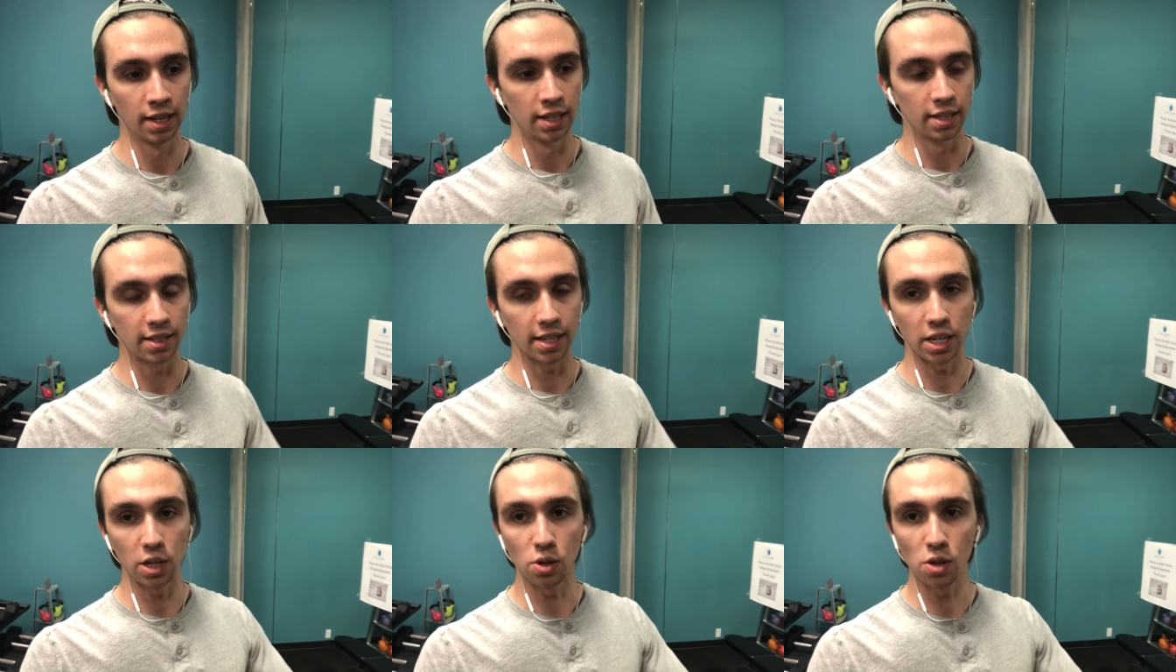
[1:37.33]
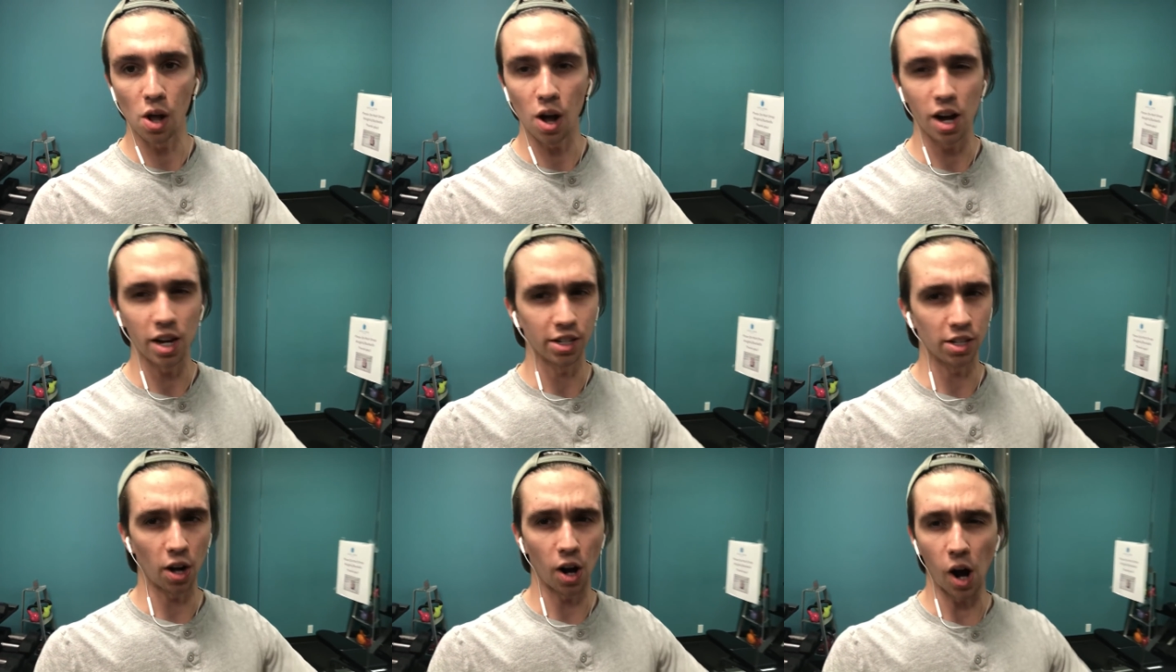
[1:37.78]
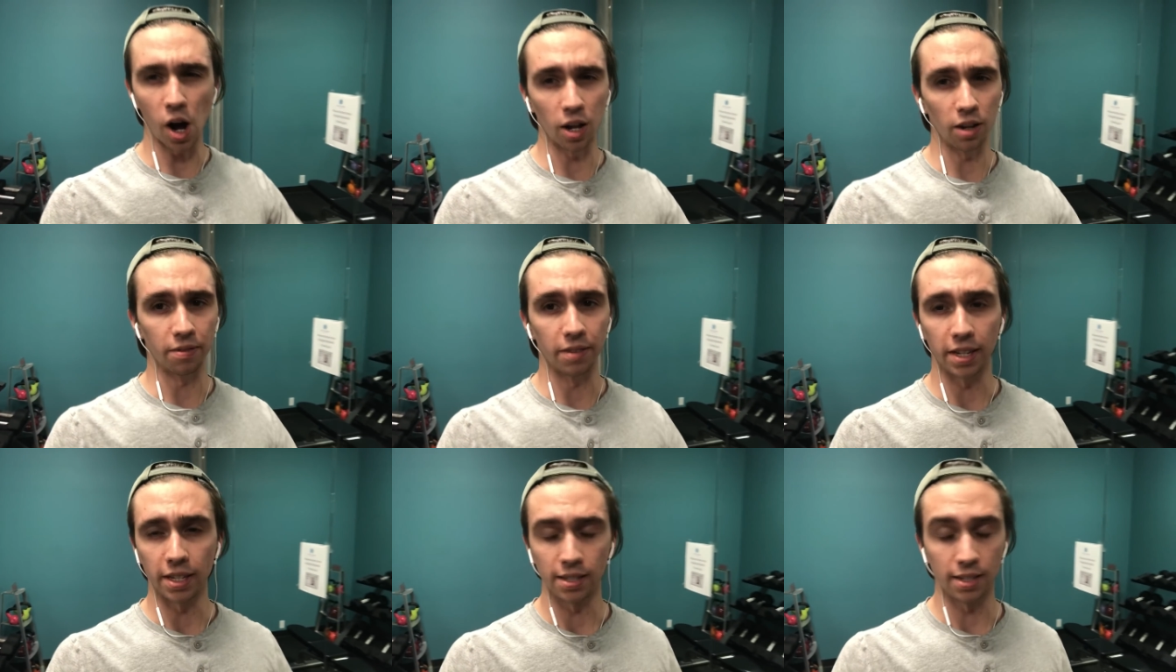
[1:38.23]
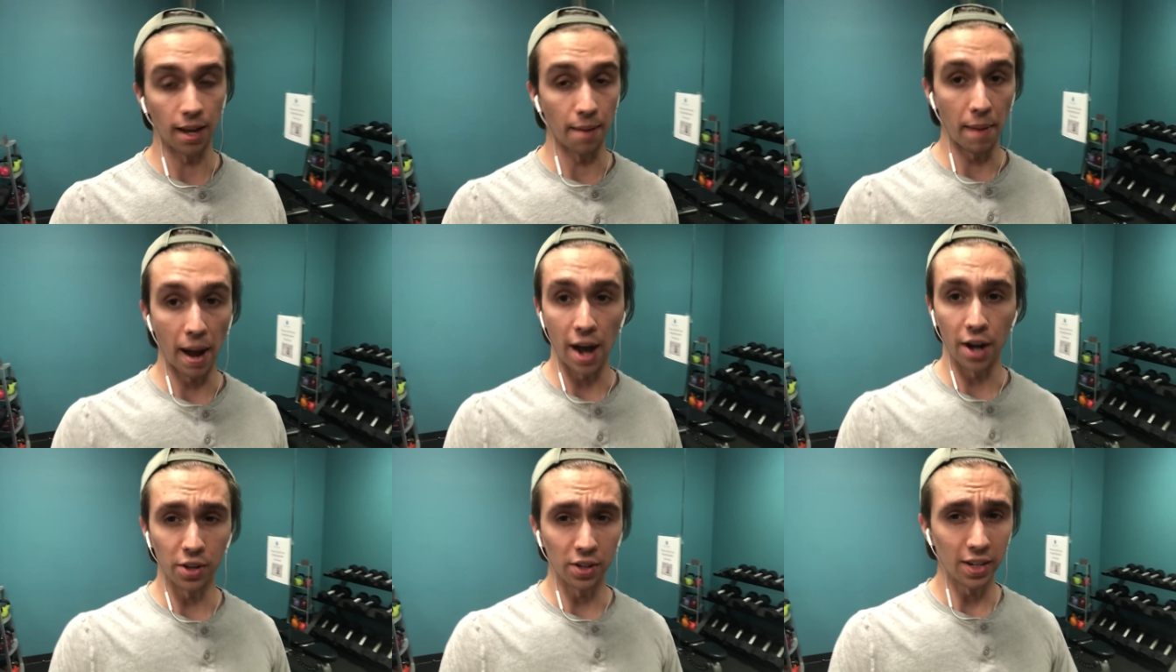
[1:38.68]
Say you lost all of it
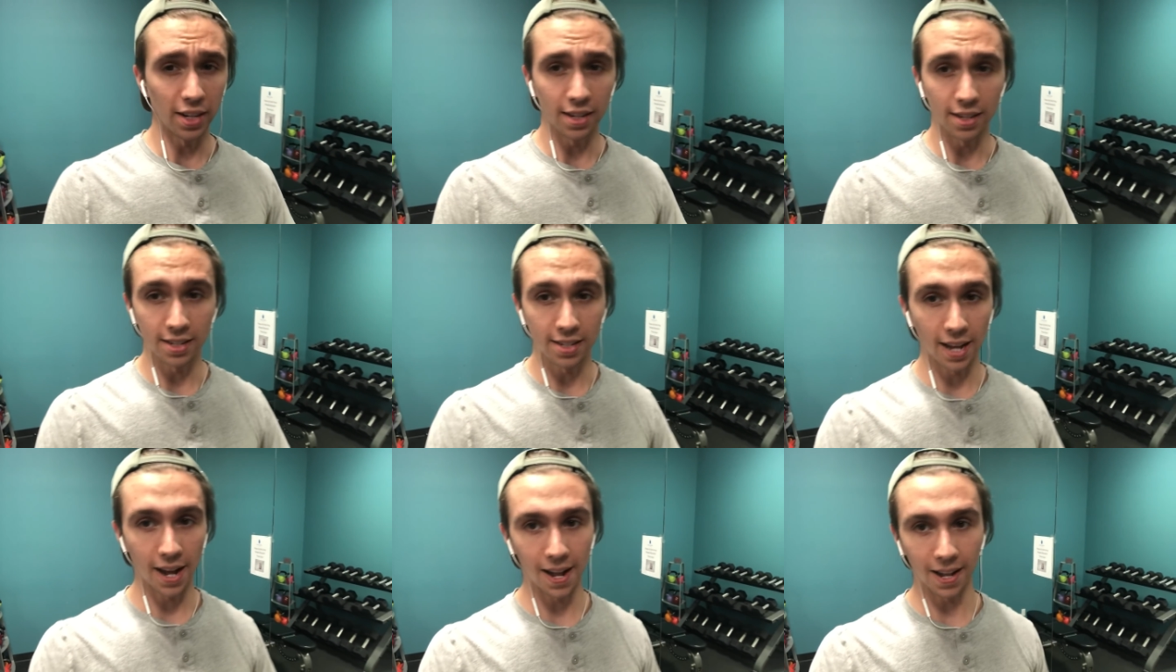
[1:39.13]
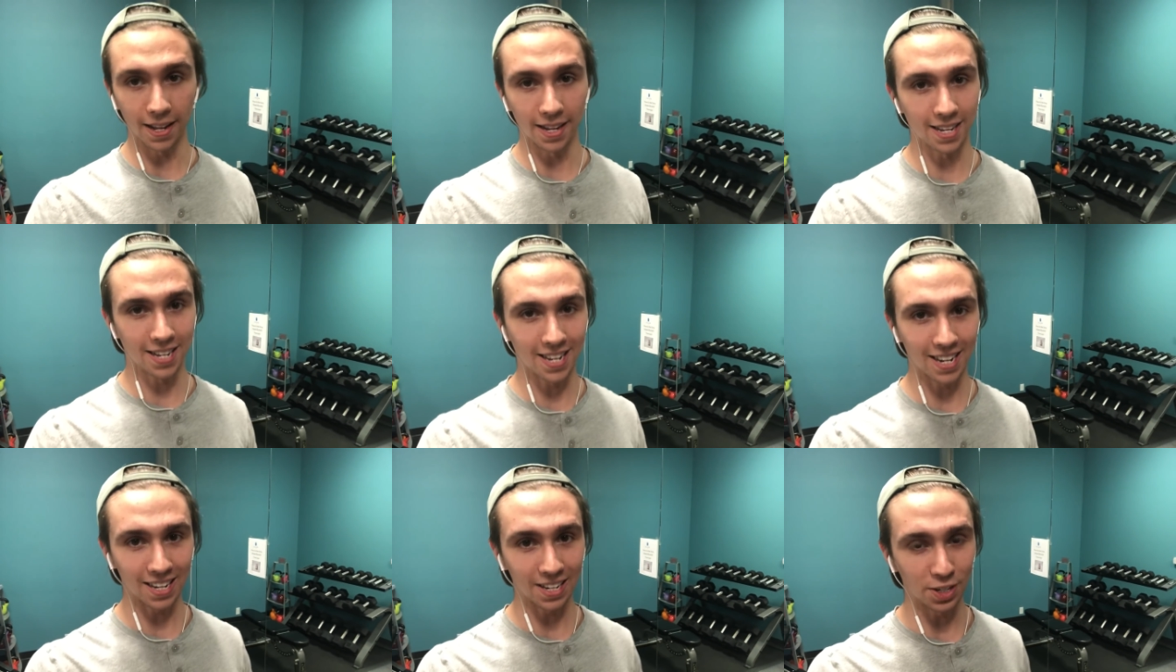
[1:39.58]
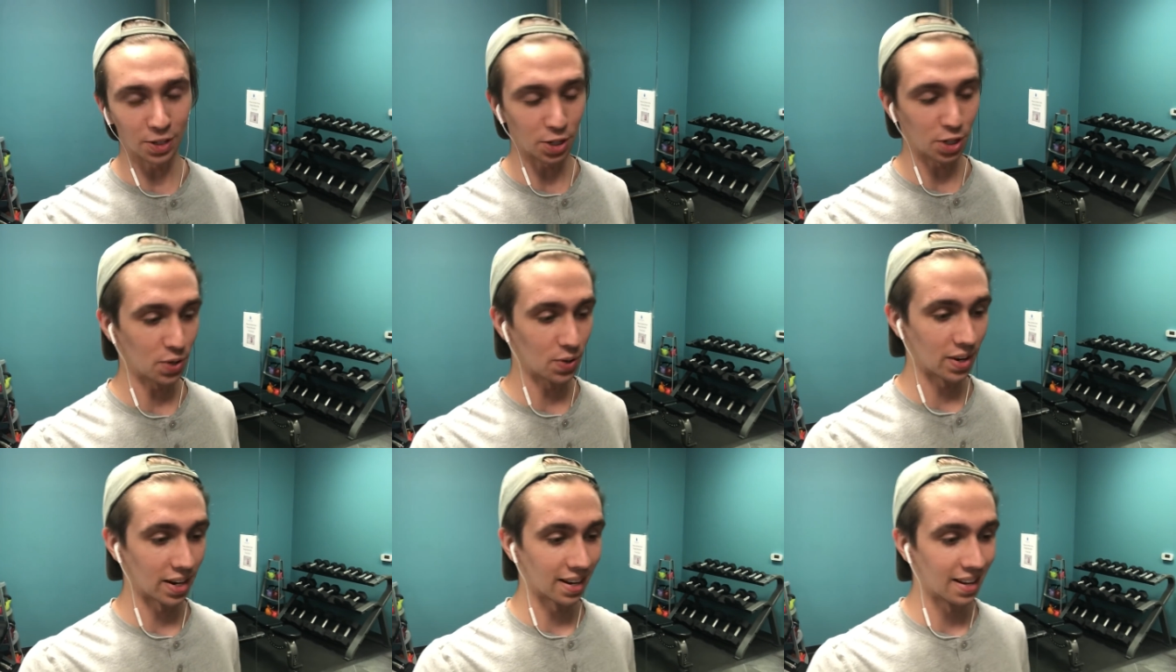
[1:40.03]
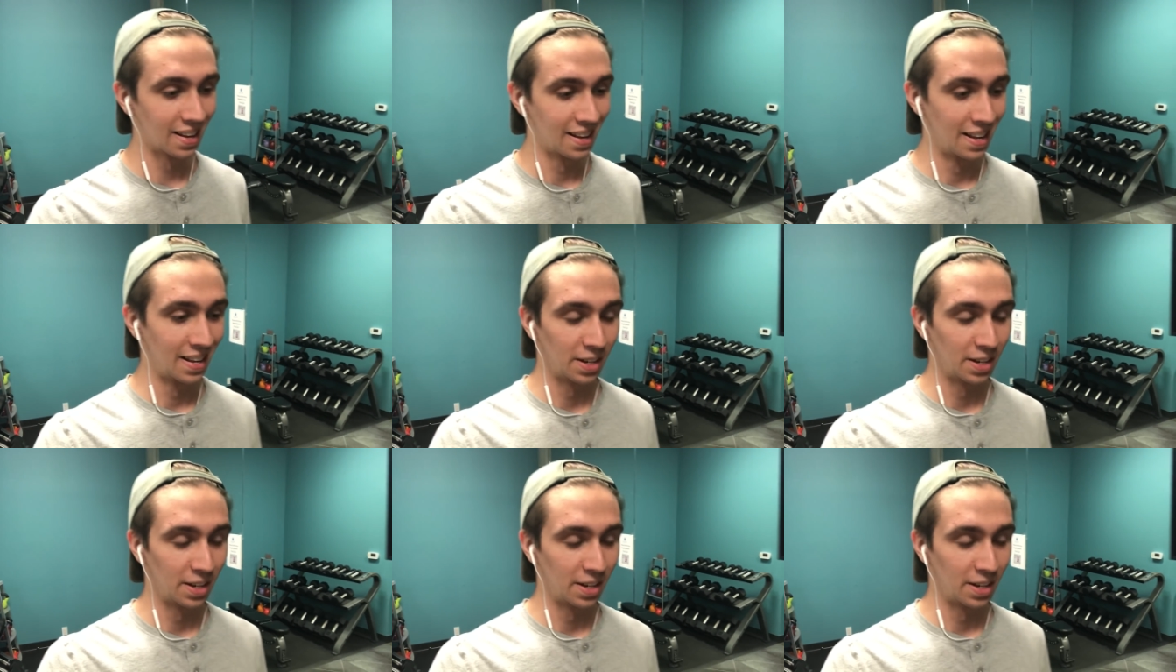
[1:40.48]
somehow. You didn't sell a single unit,